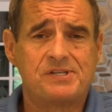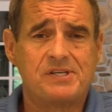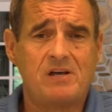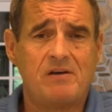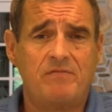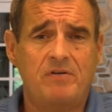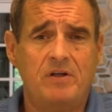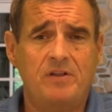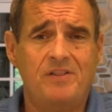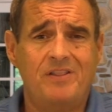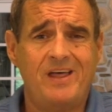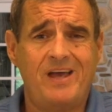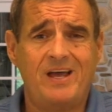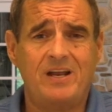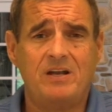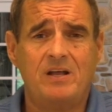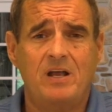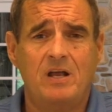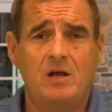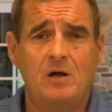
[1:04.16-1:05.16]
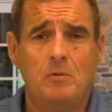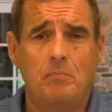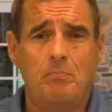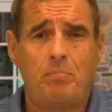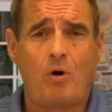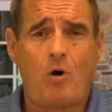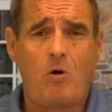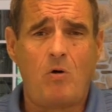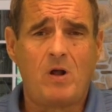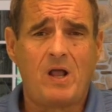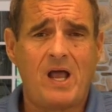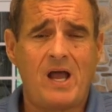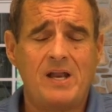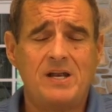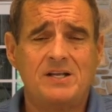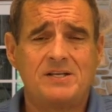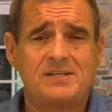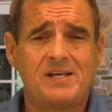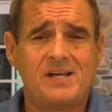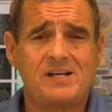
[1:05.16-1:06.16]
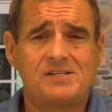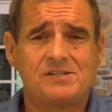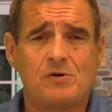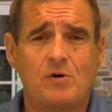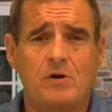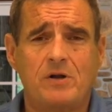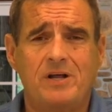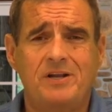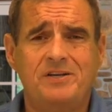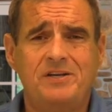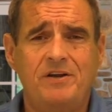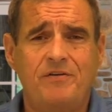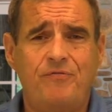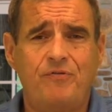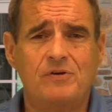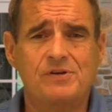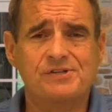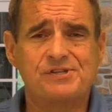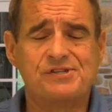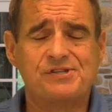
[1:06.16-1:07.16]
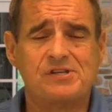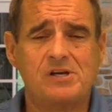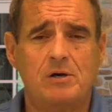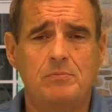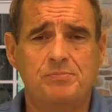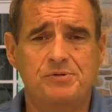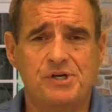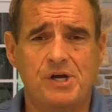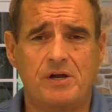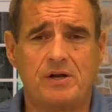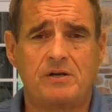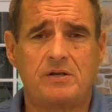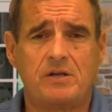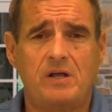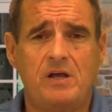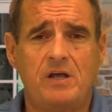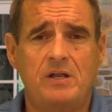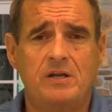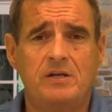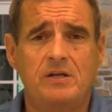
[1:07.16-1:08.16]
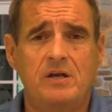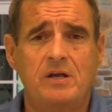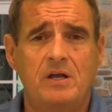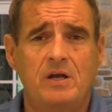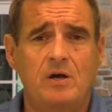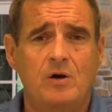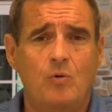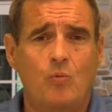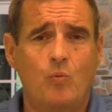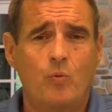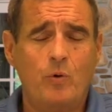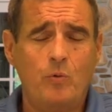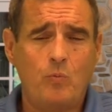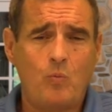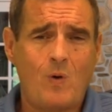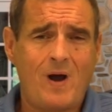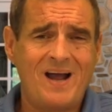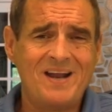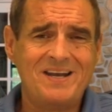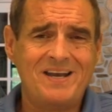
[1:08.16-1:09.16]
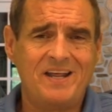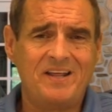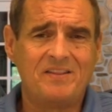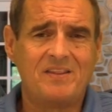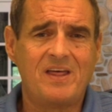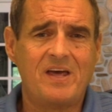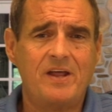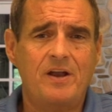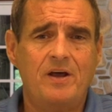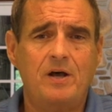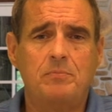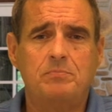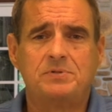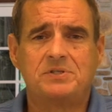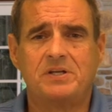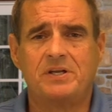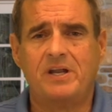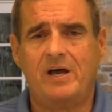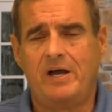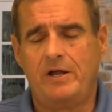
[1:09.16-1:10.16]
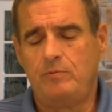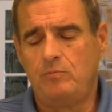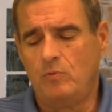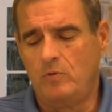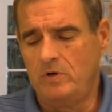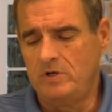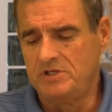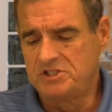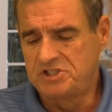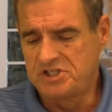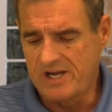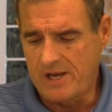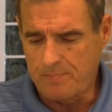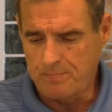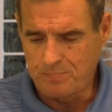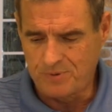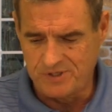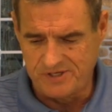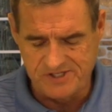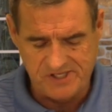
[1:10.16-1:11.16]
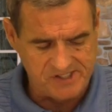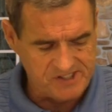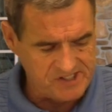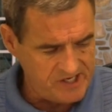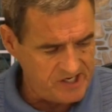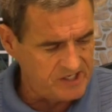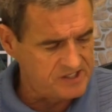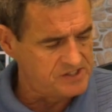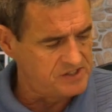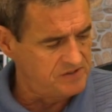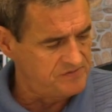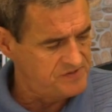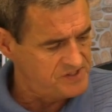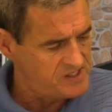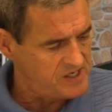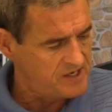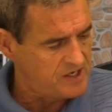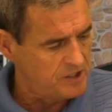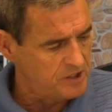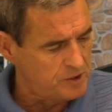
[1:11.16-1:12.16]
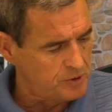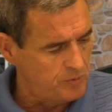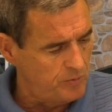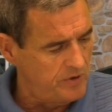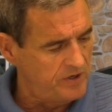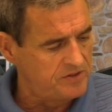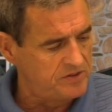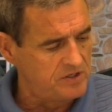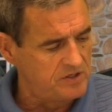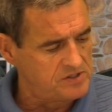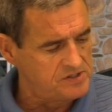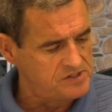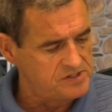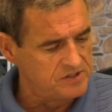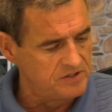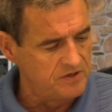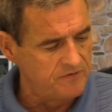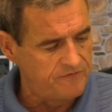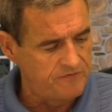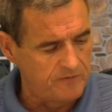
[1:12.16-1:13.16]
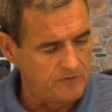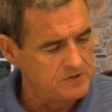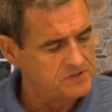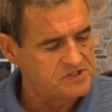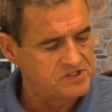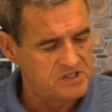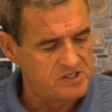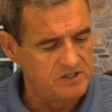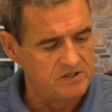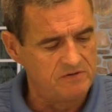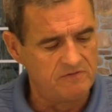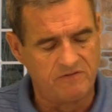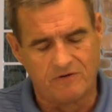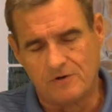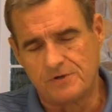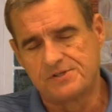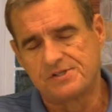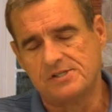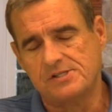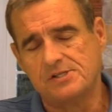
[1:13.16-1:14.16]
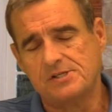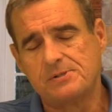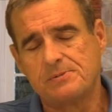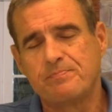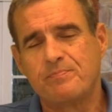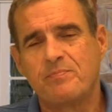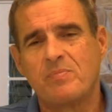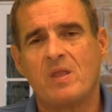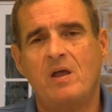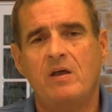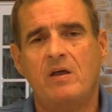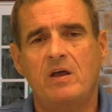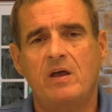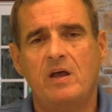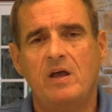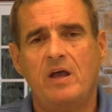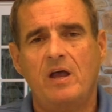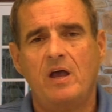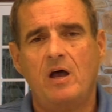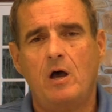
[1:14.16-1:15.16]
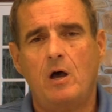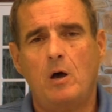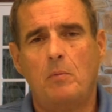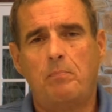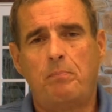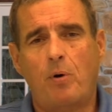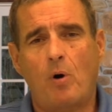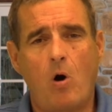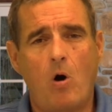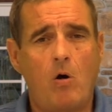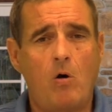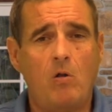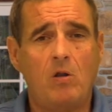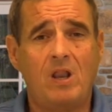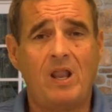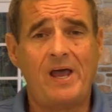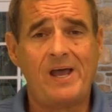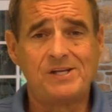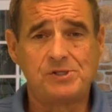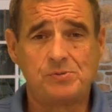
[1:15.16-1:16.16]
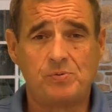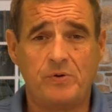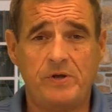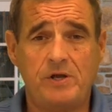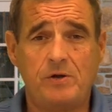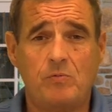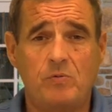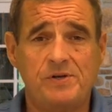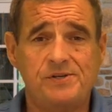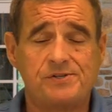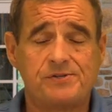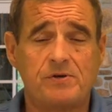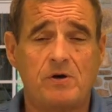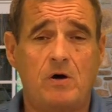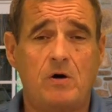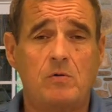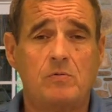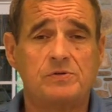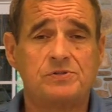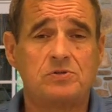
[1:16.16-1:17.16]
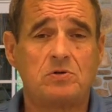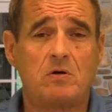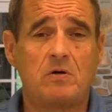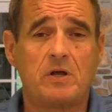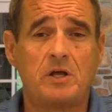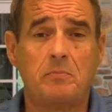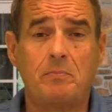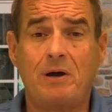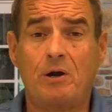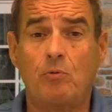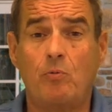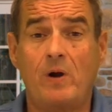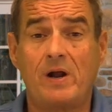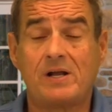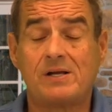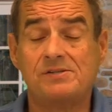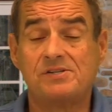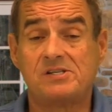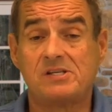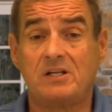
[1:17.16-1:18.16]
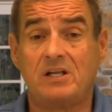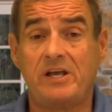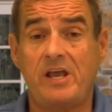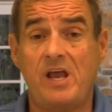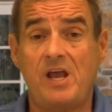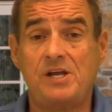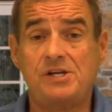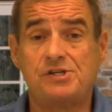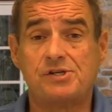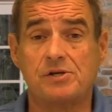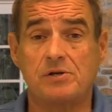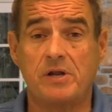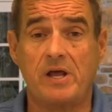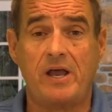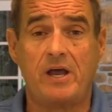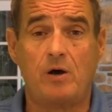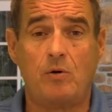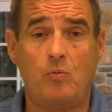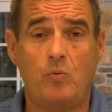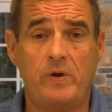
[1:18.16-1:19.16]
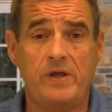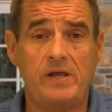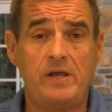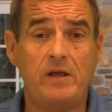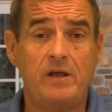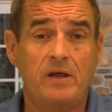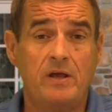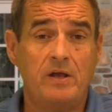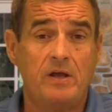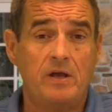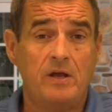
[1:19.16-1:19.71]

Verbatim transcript: 7, that Paul kind of takes on a different subject. And we're winding that up tonight. We're in chapter 6 of Second Corinthians in the first 10 verses. Uh, Paul, last week, we saw was talking about reconciliation, how we